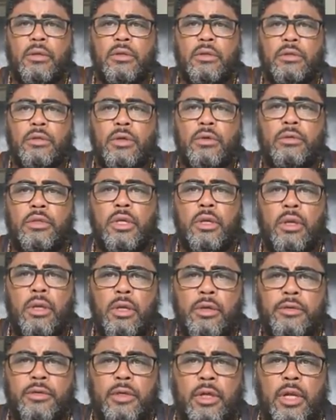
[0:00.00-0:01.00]
So the
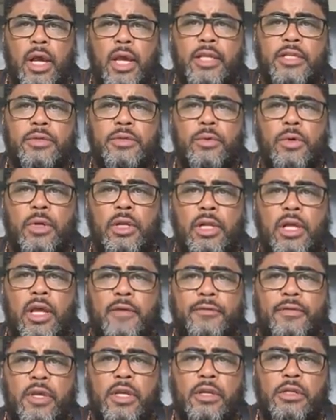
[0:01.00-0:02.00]
Israelites were
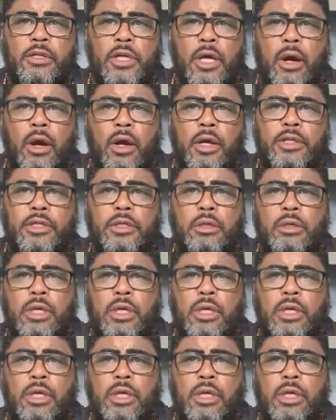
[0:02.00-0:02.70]
left in charge.